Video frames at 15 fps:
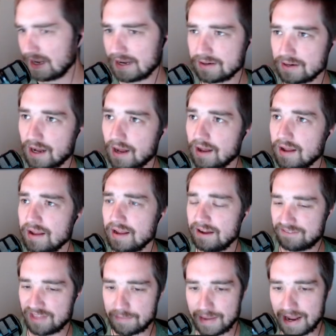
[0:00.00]
And
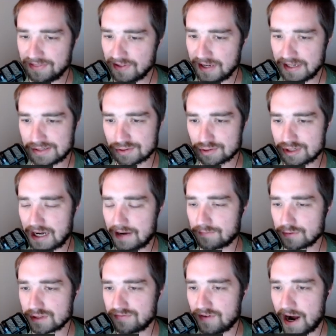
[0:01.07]
if they make the Eastern
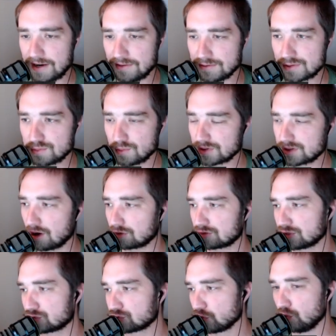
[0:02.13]
Conference Finals, we'll
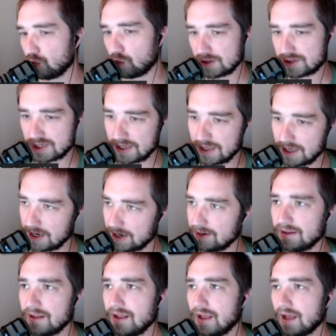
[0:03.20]
talk to Drew once
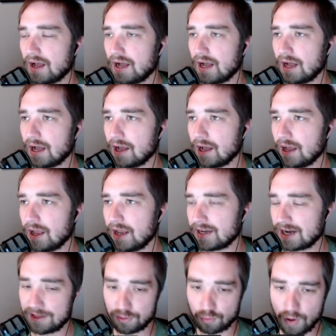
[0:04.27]
again.
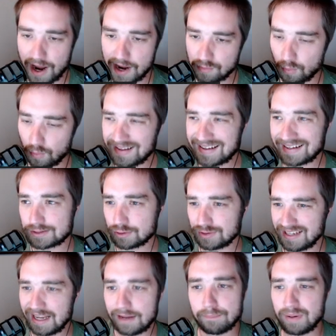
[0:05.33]
And either way, when we get
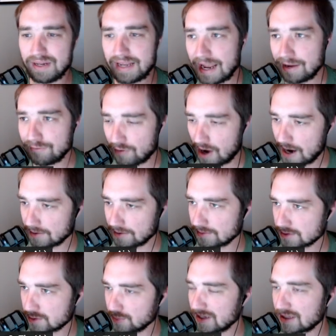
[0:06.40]
to the NBA
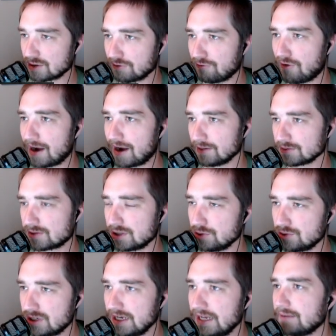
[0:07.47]
Finals, when we get to the final
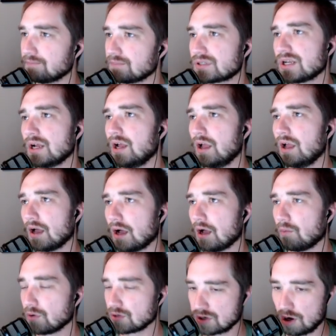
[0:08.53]
2 teams,
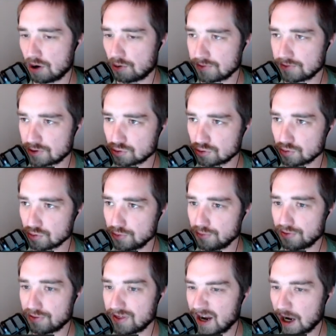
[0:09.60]
we'll talk with
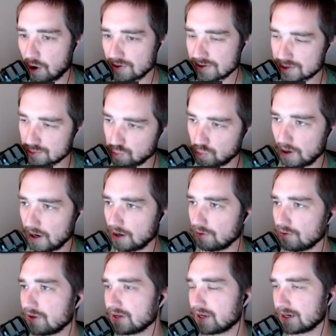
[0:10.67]
Drew there as
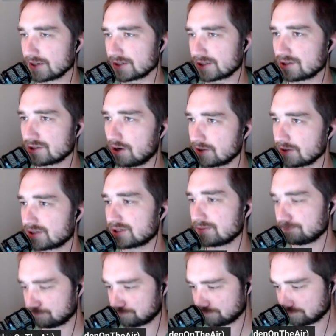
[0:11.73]
well and get his
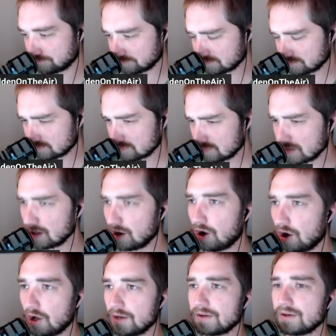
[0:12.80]
thoughts
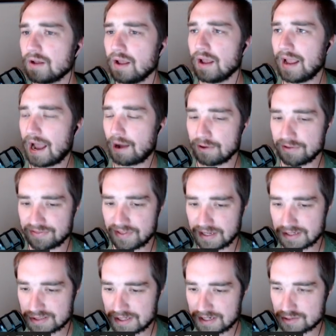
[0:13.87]
on how he
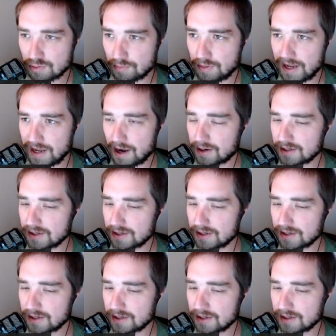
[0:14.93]
thinks things will play